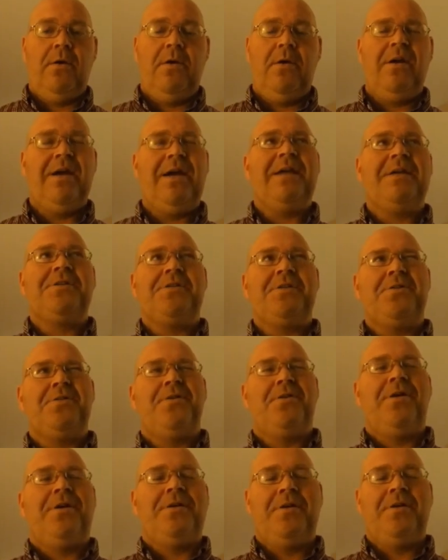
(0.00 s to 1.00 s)
Actually,
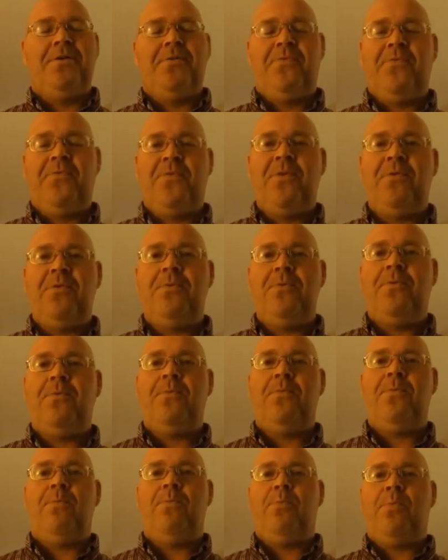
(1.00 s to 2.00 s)
a, a few,
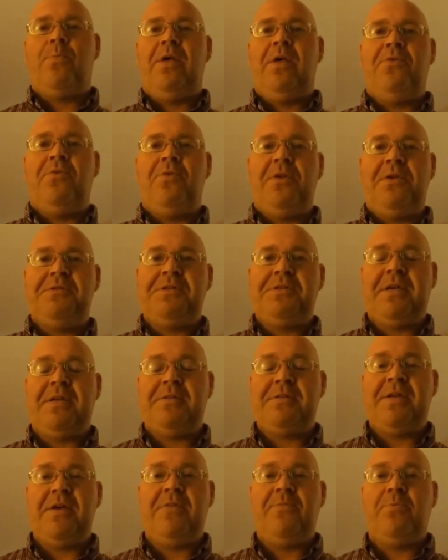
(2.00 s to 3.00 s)
probably thirty
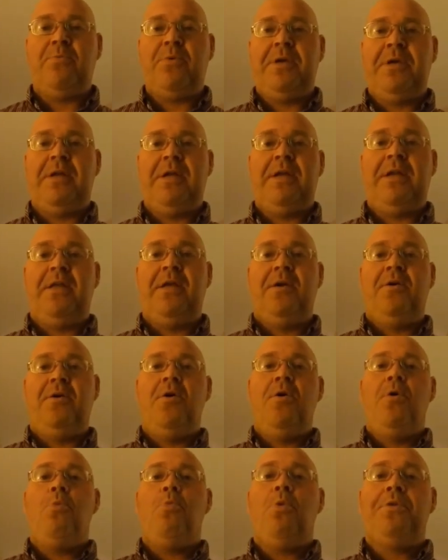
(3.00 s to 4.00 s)
seconds, I have a pretty good idea
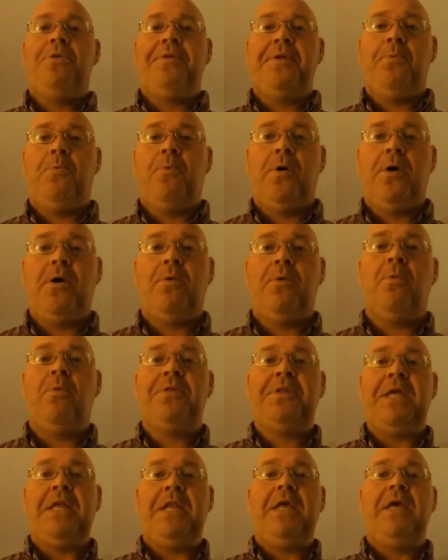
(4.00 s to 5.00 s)
what they want,
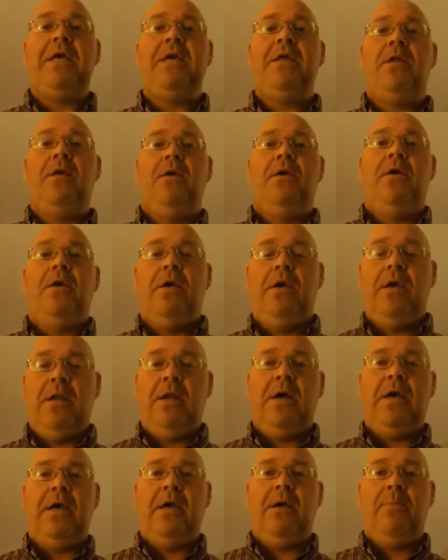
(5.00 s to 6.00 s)
what they need, and
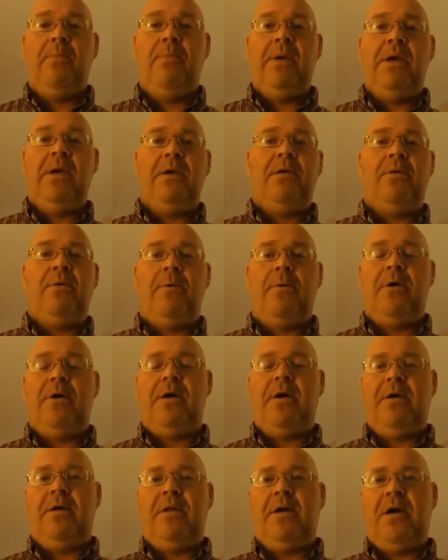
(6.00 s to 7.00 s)
I make an,
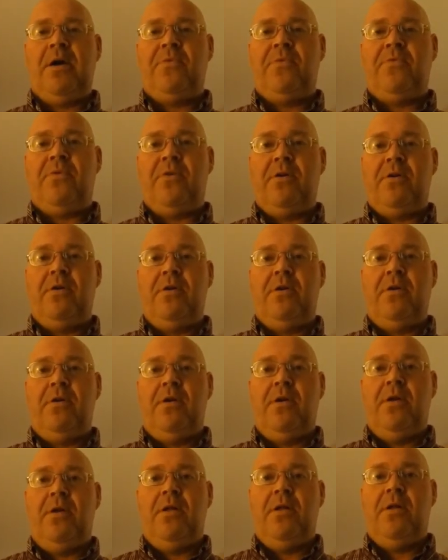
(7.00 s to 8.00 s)
an offer.
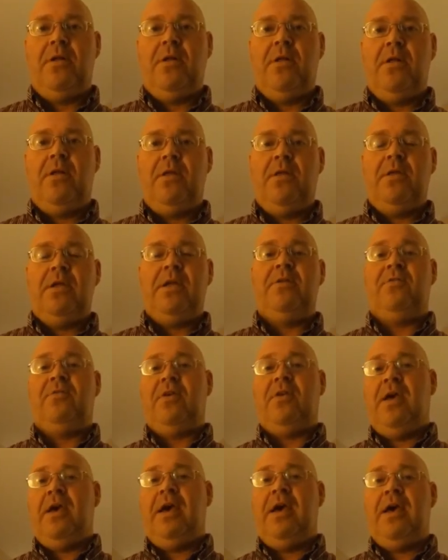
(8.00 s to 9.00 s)
I
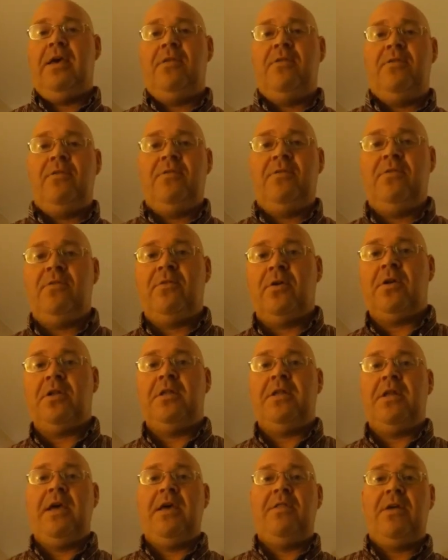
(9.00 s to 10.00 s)
say, hey, this is a
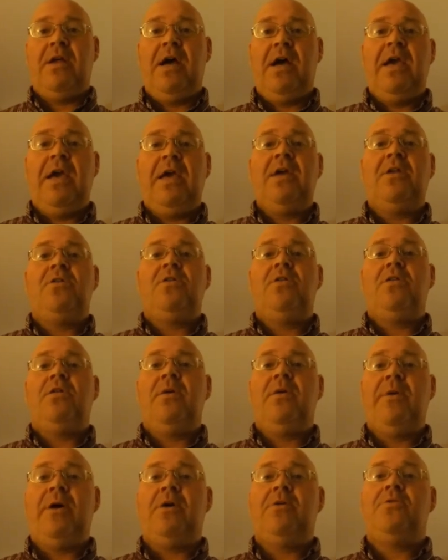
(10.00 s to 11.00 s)
good day that I can
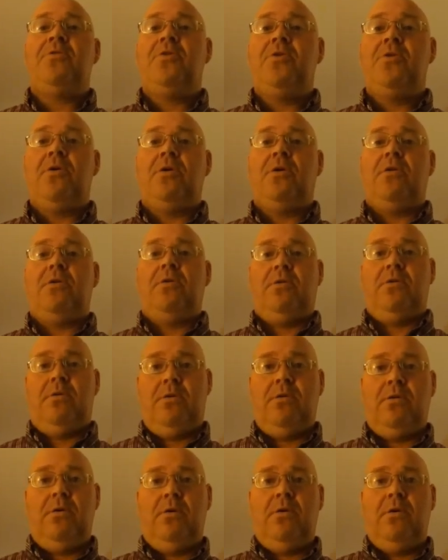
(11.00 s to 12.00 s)
come out and do it.
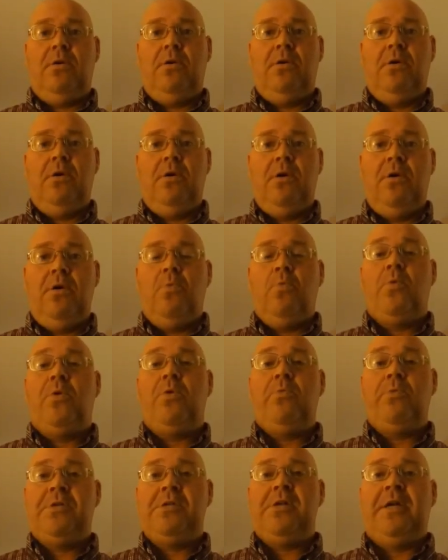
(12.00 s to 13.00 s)
When
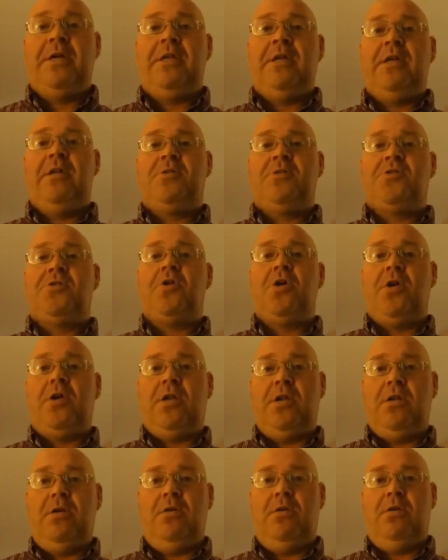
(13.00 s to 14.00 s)
would you like to get started?